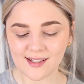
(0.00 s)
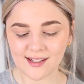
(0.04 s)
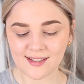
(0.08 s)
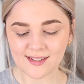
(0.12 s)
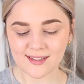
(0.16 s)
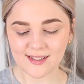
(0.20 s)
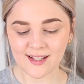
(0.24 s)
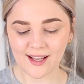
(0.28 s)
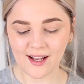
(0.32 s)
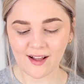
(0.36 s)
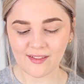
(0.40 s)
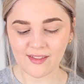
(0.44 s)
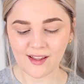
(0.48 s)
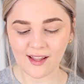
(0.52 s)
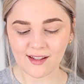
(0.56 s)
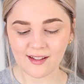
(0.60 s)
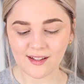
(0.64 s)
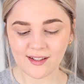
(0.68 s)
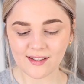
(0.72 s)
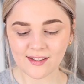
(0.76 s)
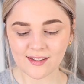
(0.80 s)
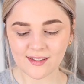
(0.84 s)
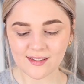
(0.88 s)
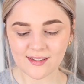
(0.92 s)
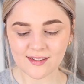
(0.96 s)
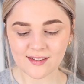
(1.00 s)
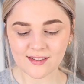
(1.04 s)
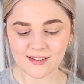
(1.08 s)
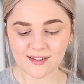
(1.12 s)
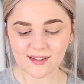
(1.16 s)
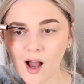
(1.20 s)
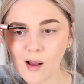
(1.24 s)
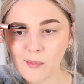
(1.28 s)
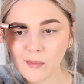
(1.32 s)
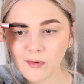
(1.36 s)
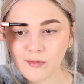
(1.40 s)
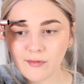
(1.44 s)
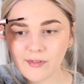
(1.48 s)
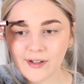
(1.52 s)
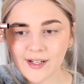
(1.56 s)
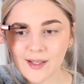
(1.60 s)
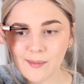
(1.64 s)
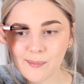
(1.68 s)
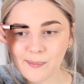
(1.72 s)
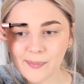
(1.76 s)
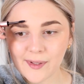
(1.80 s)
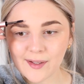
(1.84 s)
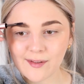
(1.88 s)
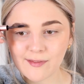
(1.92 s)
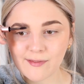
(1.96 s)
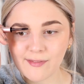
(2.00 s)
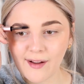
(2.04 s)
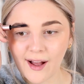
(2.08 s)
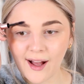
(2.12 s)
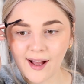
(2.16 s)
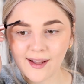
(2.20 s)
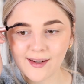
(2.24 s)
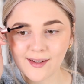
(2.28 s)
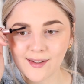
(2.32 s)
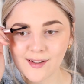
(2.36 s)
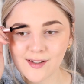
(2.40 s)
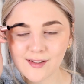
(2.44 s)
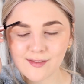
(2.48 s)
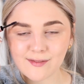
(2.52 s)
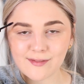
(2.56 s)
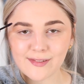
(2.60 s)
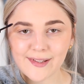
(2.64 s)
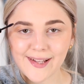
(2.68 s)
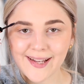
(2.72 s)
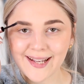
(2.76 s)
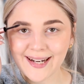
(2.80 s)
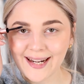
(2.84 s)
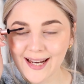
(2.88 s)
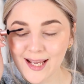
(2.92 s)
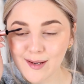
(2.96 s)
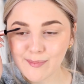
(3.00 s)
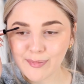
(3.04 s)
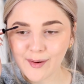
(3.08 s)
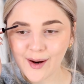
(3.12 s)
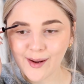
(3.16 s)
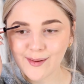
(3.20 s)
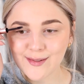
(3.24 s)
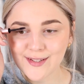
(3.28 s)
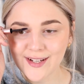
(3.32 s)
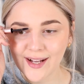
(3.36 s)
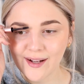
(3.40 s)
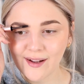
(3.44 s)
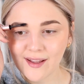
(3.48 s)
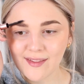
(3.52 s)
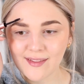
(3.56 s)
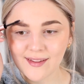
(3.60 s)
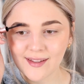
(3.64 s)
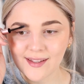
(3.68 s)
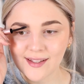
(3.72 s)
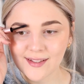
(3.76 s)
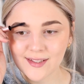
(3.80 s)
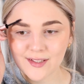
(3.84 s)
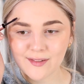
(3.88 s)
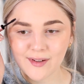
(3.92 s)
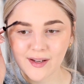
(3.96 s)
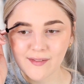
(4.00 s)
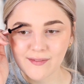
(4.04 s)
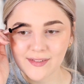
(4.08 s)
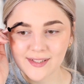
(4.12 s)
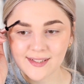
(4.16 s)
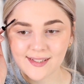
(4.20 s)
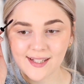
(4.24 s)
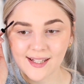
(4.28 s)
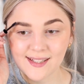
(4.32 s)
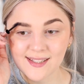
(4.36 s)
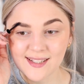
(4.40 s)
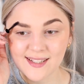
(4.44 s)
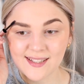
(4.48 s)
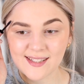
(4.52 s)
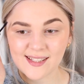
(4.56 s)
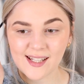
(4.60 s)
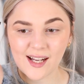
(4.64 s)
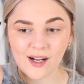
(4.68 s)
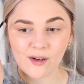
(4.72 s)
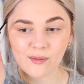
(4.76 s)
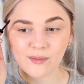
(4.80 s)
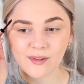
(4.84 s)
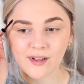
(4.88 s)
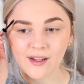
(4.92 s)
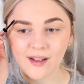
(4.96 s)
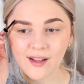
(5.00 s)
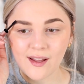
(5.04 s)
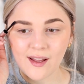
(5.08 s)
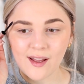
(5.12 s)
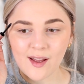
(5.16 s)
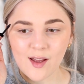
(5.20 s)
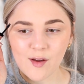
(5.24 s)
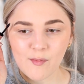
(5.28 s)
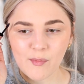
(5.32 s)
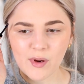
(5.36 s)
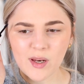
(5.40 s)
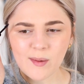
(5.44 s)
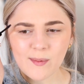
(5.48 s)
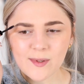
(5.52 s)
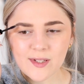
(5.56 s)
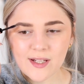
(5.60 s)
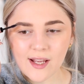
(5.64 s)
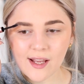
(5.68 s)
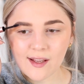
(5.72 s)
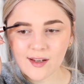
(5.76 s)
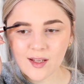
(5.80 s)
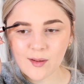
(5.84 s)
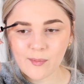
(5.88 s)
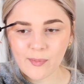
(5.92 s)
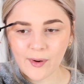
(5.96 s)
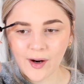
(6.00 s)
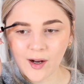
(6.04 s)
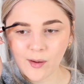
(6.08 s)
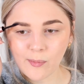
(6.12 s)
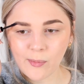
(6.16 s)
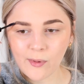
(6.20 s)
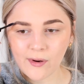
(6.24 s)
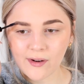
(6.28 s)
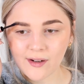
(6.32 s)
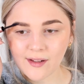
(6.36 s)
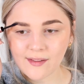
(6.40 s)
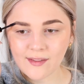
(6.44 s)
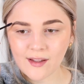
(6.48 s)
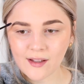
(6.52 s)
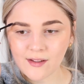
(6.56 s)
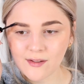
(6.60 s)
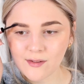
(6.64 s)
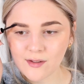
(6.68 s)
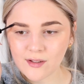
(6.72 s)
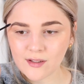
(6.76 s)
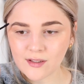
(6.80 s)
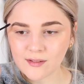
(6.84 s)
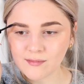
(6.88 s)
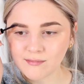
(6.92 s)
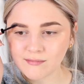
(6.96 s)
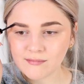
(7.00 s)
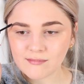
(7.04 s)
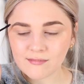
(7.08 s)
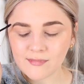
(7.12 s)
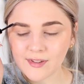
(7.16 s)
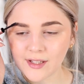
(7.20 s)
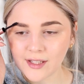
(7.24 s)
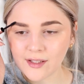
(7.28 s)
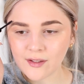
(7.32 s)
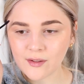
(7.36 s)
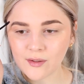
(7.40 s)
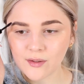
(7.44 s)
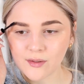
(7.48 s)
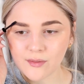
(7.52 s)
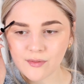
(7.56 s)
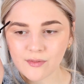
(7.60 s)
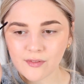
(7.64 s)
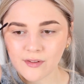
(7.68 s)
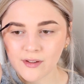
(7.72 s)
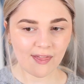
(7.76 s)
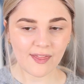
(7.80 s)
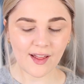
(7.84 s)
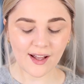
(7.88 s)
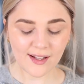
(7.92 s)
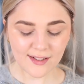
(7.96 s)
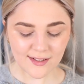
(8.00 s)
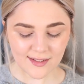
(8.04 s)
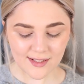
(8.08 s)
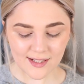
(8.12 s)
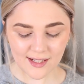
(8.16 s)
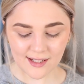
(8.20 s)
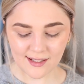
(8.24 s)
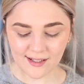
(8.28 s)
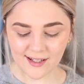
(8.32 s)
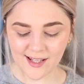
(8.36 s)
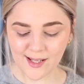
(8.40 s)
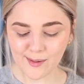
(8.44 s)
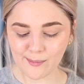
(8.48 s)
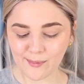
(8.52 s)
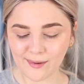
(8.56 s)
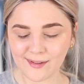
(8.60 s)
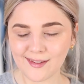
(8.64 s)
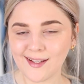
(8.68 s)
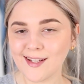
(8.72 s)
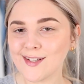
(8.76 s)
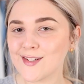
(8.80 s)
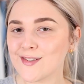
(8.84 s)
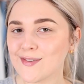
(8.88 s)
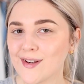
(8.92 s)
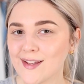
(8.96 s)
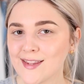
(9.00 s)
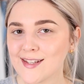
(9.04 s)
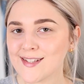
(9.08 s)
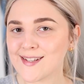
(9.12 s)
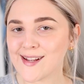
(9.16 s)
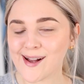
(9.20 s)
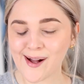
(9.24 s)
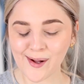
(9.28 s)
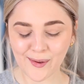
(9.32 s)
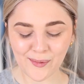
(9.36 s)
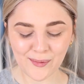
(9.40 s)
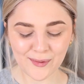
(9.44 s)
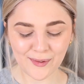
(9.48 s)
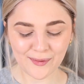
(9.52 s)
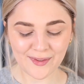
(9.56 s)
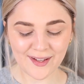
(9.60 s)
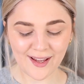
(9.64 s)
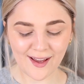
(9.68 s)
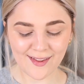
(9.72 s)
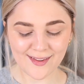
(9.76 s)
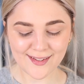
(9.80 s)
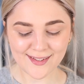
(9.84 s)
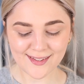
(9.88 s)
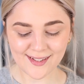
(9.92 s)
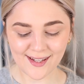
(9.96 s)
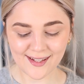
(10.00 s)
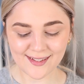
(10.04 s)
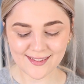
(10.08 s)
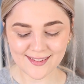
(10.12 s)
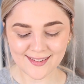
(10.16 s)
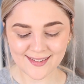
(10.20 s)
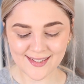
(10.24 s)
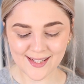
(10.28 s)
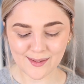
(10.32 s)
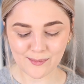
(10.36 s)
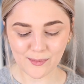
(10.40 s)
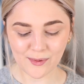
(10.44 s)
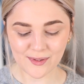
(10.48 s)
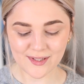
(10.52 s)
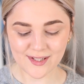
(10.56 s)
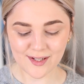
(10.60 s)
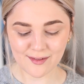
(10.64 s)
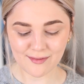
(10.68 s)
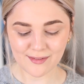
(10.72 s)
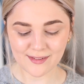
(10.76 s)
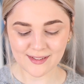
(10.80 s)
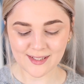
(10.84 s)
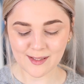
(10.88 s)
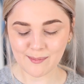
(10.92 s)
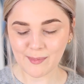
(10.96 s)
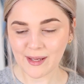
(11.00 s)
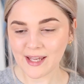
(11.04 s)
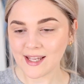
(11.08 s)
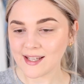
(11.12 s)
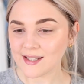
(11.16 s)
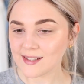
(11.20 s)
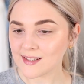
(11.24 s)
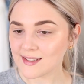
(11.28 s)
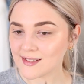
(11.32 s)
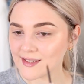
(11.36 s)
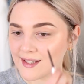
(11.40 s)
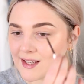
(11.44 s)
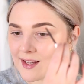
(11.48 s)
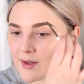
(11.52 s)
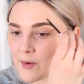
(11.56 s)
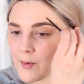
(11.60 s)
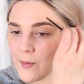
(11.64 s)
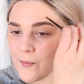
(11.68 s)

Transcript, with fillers: Let's see how that looks. I'm a really big fan of clear brow gel. I think it's great for setting down pretty much any brow product that you can think of. That's the clear one. Let's try the dark one on the other side and see what difference it makes.